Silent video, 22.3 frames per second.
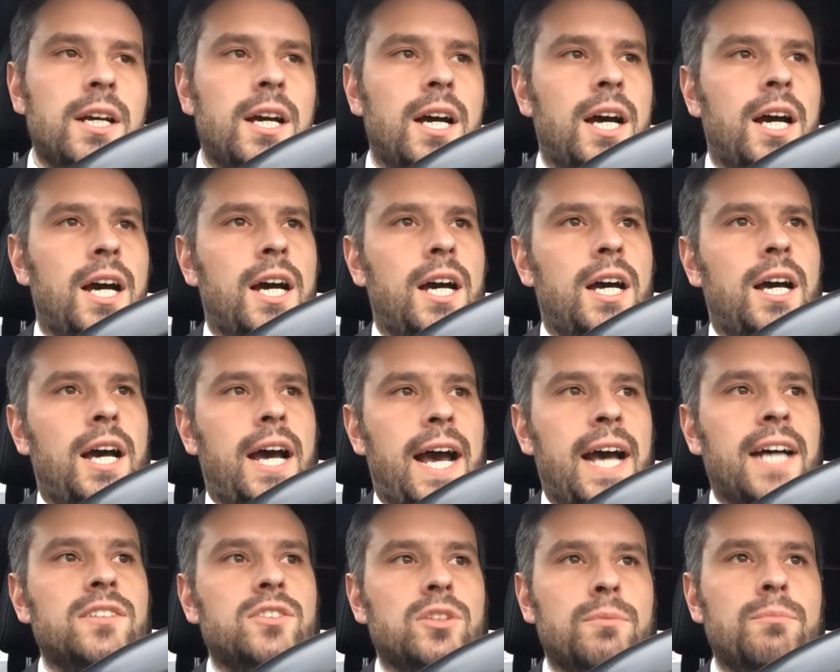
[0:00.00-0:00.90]

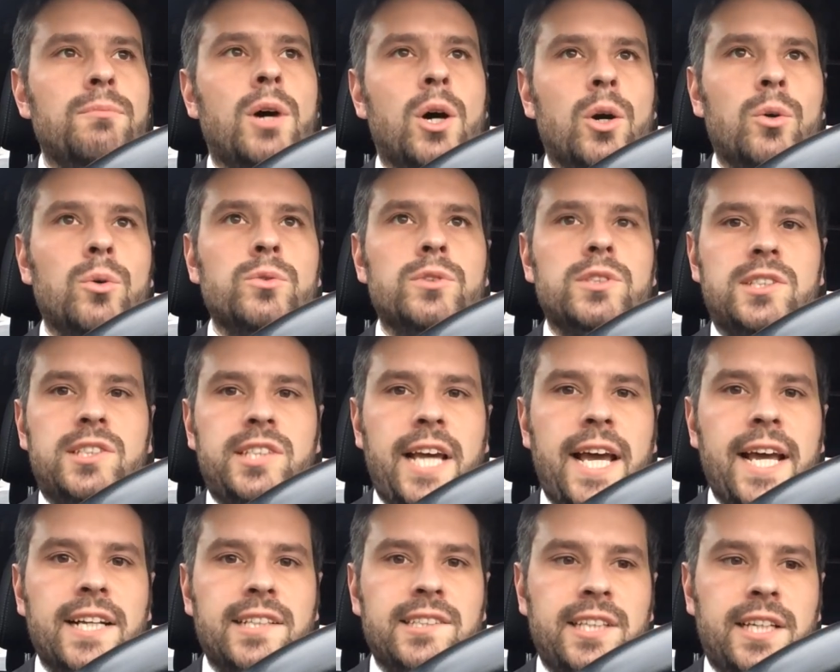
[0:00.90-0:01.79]
As a moral
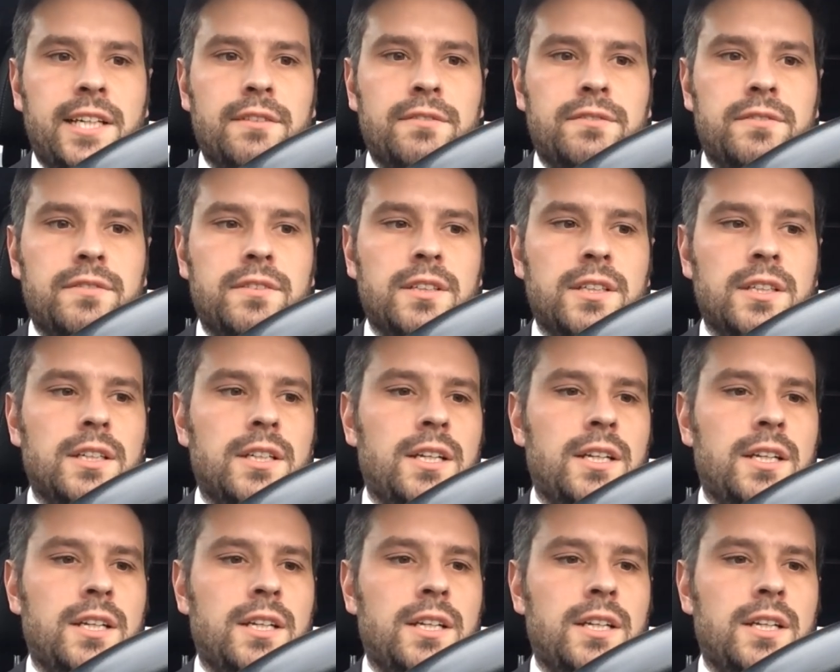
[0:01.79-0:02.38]
detective.